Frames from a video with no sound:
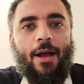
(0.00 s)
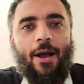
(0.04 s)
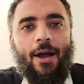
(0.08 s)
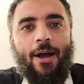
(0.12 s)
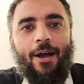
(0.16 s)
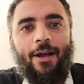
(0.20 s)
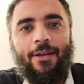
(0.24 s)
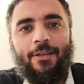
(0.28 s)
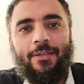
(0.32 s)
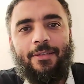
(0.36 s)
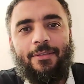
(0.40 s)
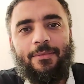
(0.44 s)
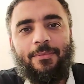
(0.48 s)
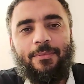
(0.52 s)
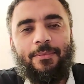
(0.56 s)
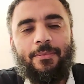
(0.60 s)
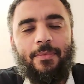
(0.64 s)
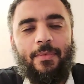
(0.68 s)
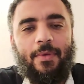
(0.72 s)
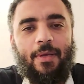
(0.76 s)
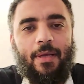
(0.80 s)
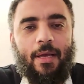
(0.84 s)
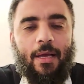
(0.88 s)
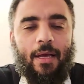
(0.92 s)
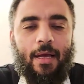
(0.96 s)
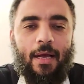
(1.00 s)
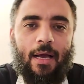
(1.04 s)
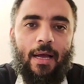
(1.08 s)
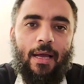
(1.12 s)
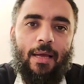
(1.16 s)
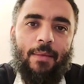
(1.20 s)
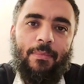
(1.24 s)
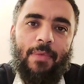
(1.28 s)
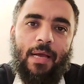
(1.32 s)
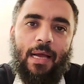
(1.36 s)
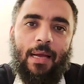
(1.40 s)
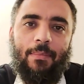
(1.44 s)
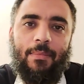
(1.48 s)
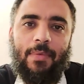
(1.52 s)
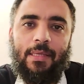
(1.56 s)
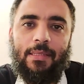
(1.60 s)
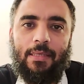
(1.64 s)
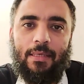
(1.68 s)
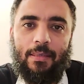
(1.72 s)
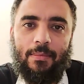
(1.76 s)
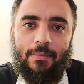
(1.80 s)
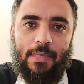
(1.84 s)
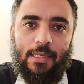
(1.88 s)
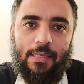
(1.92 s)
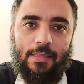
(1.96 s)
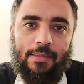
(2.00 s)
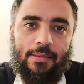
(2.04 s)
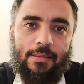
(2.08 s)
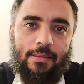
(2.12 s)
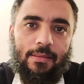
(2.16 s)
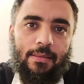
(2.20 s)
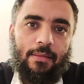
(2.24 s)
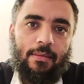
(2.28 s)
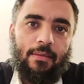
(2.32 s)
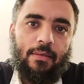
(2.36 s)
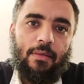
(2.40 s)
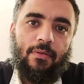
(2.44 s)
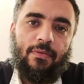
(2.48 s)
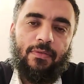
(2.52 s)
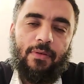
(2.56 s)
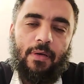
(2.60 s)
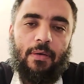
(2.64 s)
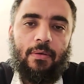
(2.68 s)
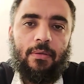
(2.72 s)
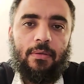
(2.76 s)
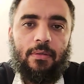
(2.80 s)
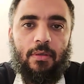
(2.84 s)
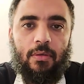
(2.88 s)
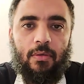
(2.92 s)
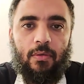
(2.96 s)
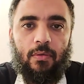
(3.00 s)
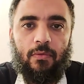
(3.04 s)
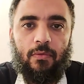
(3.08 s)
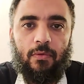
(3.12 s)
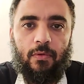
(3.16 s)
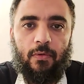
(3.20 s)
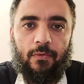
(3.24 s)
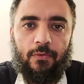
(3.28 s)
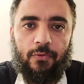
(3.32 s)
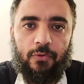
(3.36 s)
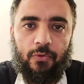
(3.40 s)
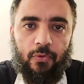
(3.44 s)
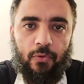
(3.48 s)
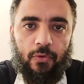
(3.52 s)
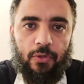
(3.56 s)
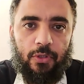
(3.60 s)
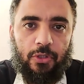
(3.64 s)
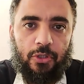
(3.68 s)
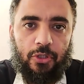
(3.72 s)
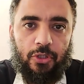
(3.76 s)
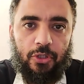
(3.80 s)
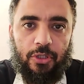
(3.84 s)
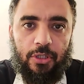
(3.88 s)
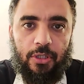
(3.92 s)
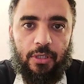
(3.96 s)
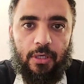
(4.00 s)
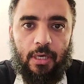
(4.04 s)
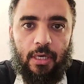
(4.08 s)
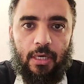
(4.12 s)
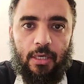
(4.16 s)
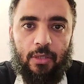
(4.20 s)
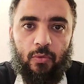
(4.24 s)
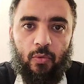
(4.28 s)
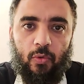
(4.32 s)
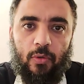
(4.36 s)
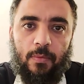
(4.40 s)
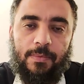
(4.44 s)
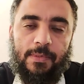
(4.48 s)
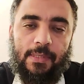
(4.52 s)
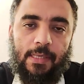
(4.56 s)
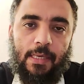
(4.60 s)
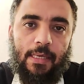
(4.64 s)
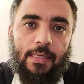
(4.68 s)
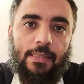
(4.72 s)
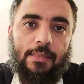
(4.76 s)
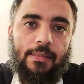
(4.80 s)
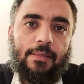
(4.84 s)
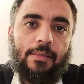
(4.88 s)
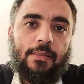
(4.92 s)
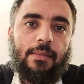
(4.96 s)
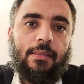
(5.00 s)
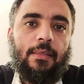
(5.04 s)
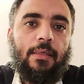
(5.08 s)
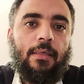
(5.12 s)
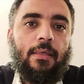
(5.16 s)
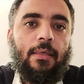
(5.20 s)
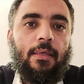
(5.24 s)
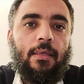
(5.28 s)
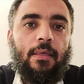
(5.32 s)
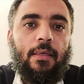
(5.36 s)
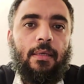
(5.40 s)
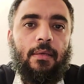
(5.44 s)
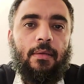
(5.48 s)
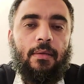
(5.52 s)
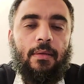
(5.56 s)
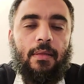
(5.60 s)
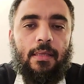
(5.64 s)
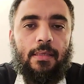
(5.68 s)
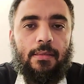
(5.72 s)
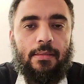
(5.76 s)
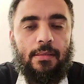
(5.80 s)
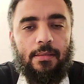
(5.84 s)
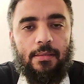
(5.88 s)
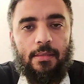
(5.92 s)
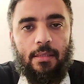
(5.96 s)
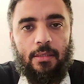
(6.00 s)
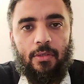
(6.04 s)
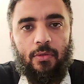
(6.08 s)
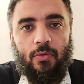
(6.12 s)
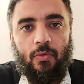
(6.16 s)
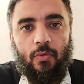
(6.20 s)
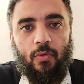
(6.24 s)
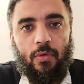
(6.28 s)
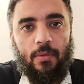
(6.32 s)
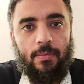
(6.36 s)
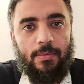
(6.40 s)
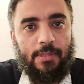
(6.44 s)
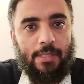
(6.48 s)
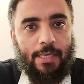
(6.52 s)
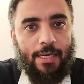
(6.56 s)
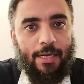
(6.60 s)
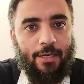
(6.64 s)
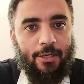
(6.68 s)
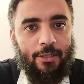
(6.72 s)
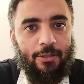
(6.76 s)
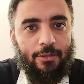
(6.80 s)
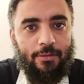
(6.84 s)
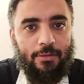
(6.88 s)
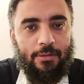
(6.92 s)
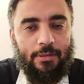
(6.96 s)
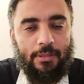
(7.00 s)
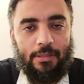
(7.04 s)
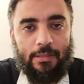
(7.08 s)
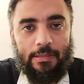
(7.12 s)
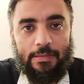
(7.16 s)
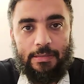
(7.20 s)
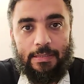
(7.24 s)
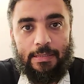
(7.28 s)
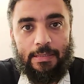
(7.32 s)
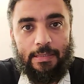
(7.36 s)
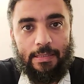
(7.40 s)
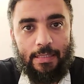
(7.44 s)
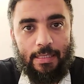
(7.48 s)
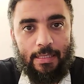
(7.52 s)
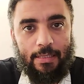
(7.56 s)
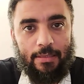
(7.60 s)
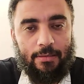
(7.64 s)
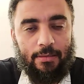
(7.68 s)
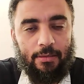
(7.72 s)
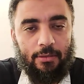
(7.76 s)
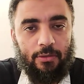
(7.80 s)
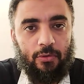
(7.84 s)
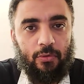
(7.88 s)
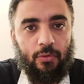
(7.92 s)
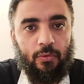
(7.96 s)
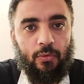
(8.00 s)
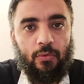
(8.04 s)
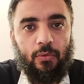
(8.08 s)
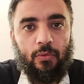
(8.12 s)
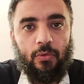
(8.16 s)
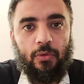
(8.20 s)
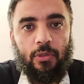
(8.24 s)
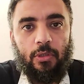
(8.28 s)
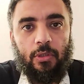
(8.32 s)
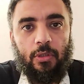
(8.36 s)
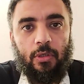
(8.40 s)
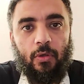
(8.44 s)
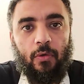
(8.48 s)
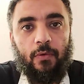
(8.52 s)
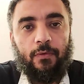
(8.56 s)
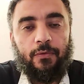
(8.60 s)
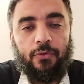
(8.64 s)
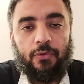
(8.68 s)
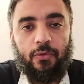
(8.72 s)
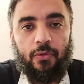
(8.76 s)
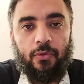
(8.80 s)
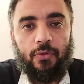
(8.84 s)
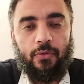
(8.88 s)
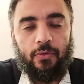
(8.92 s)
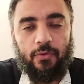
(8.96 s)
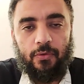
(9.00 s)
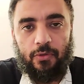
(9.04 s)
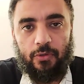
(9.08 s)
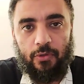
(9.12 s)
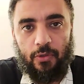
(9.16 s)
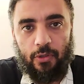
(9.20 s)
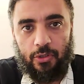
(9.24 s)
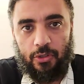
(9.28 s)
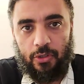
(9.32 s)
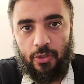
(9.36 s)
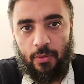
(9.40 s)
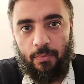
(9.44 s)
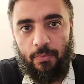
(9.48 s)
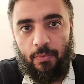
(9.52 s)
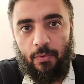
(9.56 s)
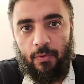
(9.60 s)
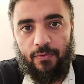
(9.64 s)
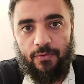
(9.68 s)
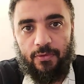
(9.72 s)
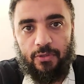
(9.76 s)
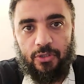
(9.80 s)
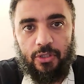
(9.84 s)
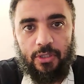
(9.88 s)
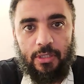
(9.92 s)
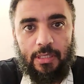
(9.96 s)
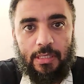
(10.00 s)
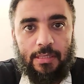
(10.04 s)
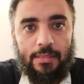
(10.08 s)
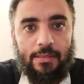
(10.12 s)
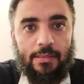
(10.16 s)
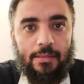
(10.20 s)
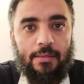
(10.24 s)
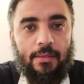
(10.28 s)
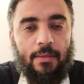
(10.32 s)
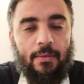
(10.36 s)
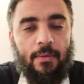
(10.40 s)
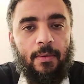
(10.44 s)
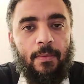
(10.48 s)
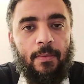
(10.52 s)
Hi, I'm Mohamed Hermes, the founder of Offshore Engineer Guide website. This is a new website dedicated to offshore construction professionals.